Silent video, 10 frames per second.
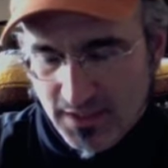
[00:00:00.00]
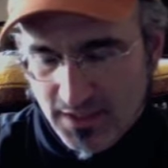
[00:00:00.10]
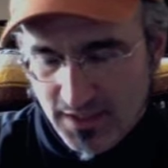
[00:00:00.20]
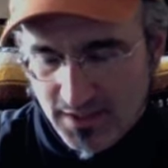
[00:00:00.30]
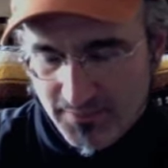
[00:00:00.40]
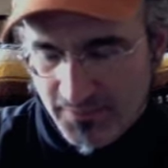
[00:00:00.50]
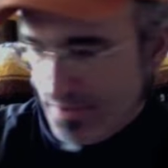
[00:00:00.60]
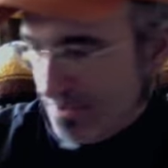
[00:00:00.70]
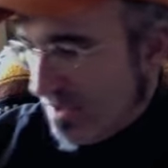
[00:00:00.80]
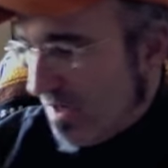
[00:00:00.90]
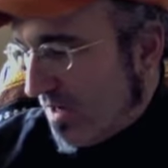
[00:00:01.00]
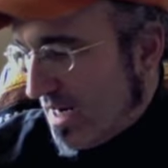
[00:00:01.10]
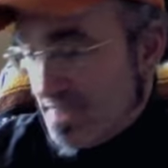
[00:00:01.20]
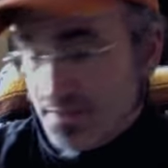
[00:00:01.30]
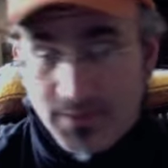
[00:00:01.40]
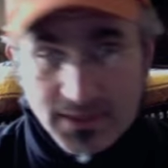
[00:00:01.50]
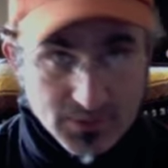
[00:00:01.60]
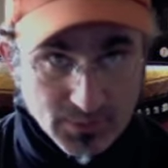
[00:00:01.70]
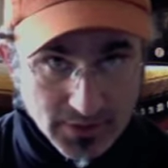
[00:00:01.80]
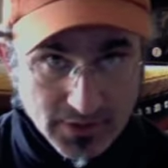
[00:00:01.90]
There are
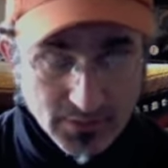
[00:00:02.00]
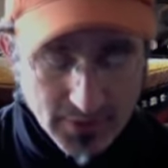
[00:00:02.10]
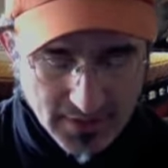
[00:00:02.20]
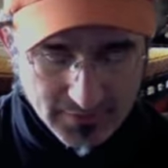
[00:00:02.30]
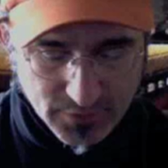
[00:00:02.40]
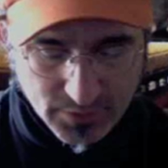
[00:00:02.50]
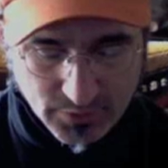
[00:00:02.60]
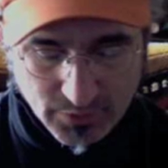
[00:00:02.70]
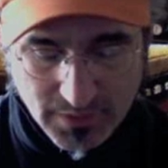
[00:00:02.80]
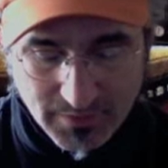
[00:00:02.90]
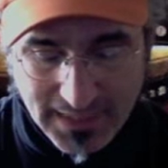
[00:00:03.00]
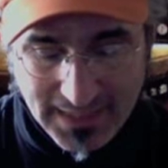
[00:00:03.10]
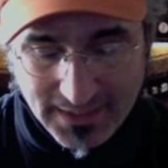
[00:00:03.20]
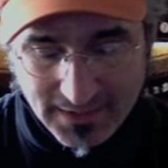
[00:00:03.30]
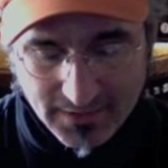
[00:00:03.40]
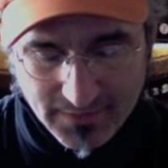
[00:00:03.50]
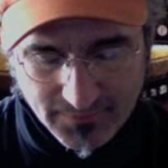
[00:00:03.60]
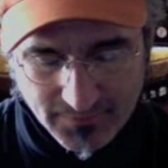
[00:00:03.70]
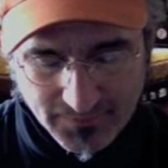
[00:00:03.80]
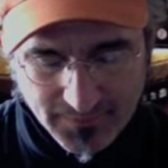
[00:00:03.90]
aspects where you have to remain
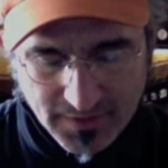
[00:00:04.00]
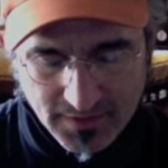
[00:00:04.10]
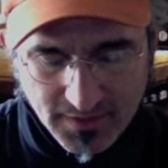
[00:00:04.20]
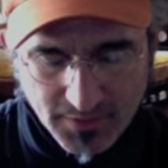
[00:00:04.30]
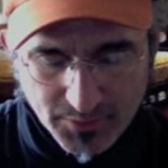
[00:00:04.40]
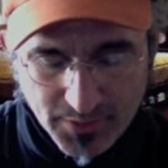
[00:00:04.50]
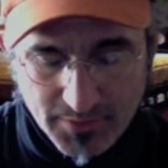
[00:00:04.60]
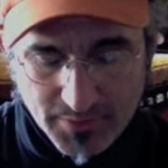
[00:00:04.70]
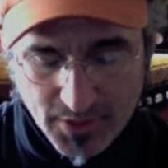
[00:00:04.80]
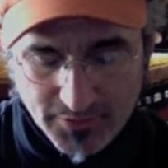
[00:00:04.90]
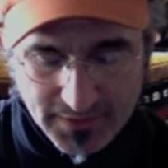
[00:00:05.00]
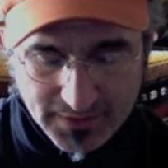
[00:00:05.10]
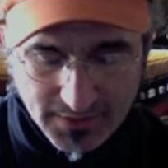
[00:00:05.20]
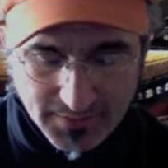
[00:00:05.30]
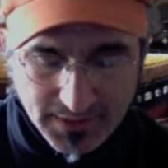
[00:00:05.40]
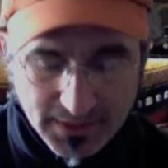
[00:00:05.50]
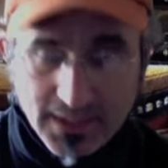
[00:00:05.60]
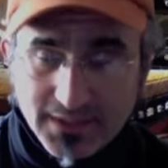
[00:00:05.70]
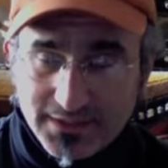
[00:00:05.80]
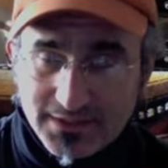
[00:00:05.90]
pretty perfect. I mean, you
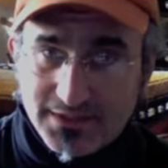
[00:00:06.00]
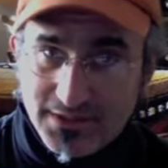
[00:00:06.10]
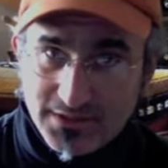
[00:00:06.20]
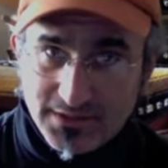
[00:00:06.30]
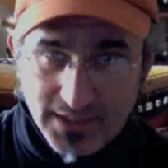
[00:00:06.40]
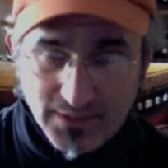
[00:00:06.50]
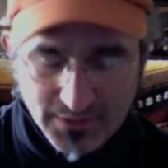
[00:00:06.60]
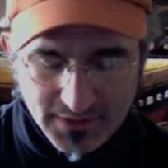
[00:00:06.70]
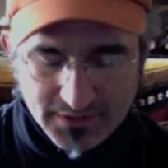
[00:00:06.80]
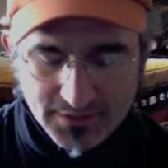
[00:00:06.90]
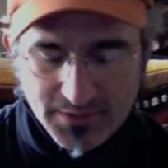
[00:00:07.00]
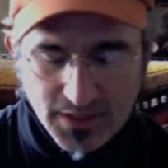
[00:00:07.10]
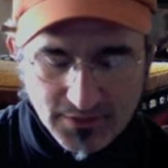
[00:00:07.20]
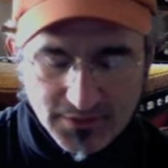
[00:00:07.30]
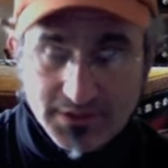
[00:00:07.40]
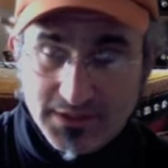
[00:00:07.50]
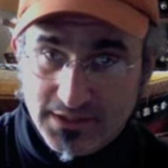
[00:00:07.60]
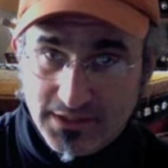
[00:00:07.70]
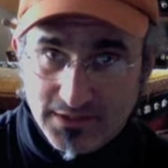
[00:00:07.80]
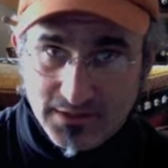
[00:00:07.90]
got to still stay within some tolerances
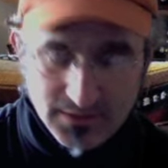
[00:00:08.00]
here.